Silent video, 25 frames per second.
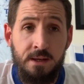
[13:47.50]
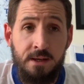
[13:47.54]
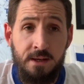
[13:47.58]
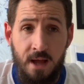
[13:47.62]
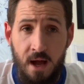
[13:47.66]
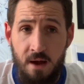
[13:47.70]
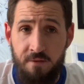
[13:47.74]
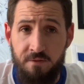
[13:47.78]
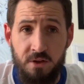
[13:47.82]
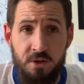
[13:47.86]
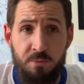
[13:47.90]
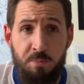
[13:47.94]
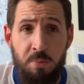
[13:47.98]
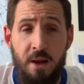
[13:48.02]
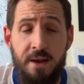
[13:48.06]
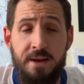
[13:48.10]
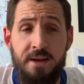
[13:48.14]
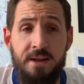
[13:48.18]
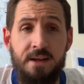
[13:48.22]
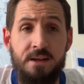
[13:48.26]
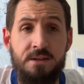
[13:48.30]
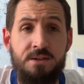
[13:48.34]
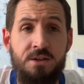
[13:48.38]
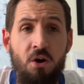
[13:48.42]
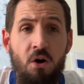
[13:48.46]
covered
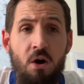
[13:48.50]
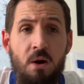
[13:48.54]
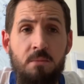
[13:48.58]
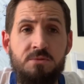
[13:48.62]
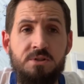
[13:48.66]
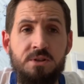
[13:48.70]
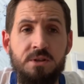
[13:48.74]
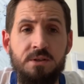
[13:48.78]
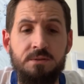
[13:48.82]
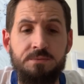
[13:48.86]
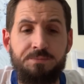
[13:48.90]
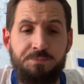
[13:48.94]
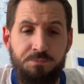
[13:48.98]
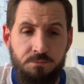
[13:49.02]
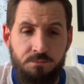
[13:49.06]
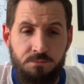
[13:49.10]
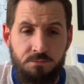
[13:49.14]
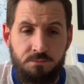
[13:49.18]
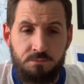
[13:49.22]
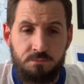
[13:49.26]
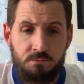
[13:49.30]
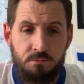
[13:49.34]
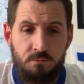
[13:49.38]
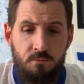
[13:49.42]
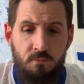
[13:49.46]
plenty of times, and
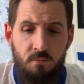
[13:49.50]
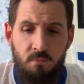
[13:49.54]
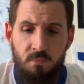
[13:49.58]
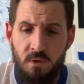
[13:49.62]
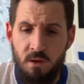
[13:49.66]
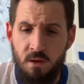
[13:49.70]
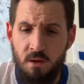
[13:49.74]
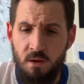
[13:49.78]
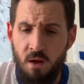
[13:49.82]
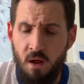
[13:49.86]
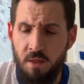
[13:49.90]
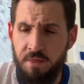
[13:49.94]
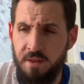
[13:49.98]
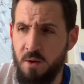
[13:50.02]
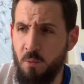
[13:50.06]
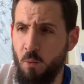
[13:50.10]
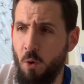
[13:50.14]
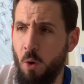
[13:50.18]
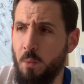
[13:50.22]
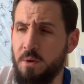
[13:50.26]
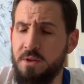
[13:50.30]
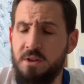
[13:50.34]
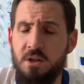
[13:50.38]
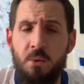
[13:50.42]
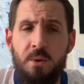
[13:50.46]
I think
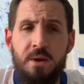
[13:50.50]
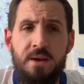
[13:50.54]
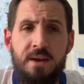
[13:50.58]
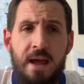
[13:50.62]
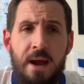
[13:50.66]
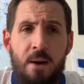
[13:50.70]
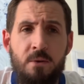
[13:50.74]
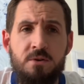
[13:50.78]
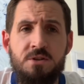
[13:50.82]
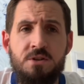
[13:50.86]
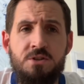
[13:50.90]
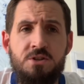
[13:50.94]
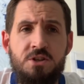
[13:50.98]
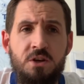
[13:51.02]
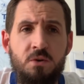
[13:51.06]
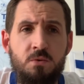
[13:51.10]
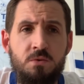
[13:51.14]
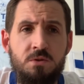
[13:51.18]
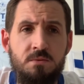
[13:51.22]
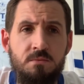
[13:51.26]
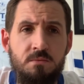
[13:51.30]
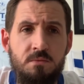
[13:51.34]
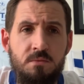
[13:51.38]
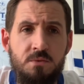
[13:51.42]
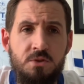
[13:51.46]
what we're doing now as a
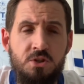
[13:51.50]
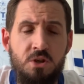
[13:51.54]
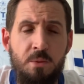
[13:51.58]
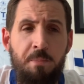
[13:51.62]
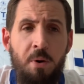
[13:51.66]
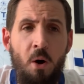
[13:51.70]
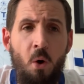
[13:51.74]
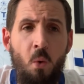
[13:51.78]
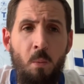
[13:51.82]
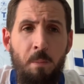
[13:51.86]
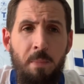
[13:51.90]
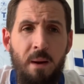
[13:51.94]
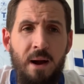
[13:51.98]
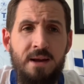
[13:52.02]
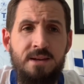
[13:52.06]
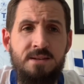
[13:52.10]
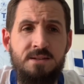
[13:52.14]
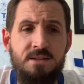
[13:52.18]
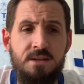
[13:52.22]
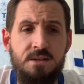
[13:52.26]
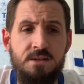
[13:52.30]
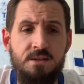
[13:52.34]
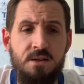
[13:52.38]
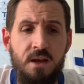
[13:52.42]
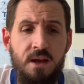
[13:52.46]
Gills support
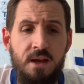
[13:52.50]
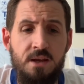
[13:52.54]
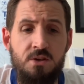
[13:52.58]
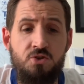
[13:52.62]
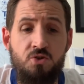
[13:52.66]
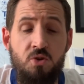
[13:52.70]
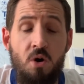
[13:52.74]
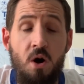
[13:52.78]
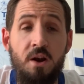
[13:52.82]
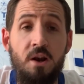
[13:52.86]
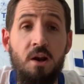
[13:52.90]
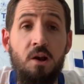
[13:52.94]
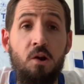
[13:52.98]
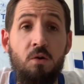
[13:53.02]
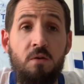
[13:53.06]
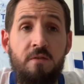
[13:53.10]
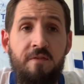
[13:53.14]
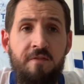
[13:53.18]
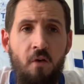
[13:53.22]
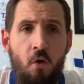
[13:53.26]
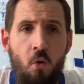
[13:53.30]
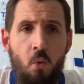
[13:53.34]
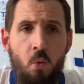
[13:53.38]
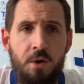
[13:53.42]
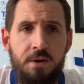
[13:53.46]
base is trying to look
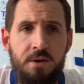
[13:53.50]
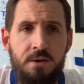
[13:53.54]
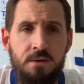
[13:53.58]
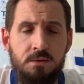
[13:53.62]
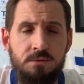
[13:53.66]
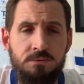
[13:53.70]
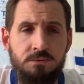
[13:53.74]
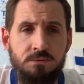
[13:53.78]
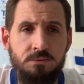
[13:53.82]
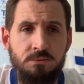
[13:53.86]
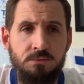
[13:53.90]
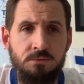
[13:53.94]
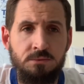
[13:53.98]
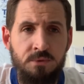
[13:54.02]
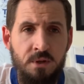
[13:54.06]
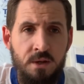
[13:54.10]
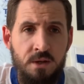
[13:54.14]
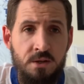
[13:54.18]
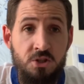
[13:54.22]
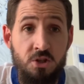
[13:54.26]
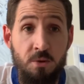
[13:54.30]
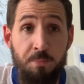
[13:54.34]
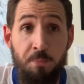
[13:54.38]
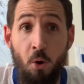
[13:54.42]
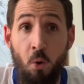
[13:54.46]
forward,
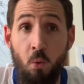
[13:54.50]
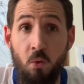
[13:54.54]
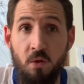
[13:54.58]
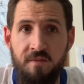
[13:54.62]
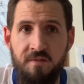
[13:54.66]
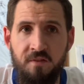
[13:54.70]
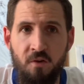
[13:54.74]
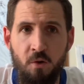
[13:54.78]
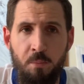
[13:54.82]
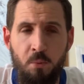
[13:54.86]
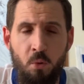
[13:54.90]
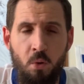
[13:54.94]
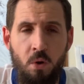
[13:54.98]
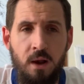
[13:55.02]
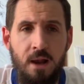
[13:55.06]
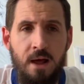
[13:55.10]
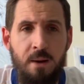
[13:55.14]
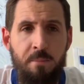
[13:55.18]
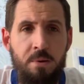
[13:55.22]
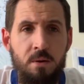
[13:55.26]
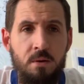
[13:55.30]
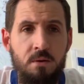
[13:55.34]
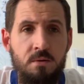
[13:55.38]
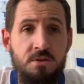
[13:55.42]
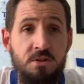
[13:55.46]
support the football
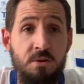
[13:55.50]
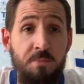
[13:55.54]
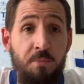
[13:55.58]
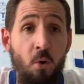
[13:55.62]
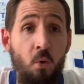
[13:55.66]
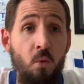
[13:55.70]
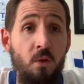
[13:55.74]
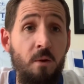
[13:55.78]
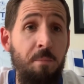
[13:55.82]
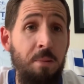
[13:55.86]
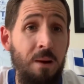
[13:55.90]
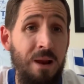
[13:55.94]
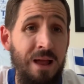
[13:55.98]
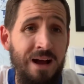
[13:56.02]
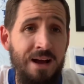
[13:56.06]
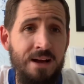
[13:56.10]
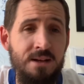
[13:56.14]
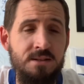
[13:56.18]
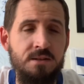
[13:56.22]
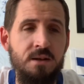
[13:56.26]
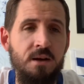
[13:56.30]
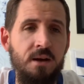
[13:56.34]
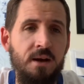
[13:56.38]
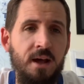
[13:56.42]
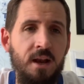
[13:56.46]
club, support the
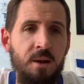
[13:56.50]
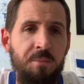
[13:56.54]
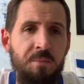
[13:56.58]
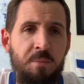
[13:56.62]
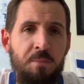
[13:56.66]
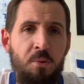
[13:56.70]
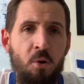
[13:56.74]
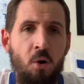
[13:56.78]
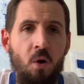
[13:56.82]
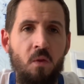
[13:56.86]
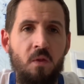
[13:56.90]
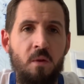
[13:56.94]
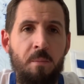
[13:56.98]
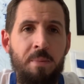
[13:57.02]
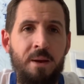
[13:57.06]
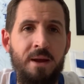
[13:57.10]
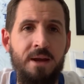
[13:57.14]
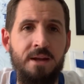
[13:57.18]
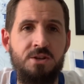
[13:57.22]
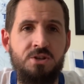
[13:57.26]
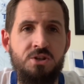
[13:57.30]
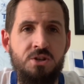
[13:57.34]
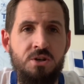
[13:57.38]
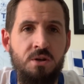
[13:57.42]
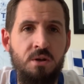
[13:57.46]
players that are going to be put on the
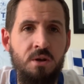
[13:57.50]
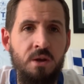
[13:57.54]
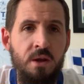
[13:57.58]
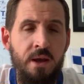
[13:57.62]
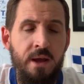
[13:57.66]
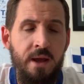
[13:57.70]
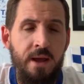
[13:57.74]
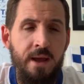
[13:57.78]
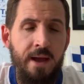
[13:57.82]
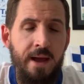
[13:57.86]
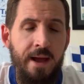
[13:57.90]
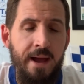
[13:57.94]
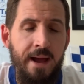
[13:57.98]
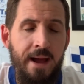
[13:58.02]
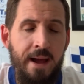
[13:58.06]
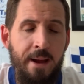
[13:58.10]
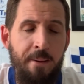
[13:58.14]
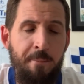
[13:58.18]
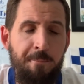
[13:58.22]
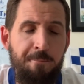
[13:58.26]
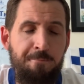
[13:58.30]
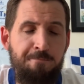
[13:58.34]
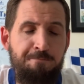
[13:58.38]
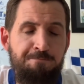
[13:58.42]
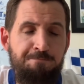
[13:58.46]
pitch
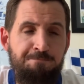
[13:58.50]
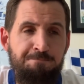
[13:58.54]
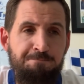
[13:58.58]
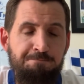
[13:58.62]
on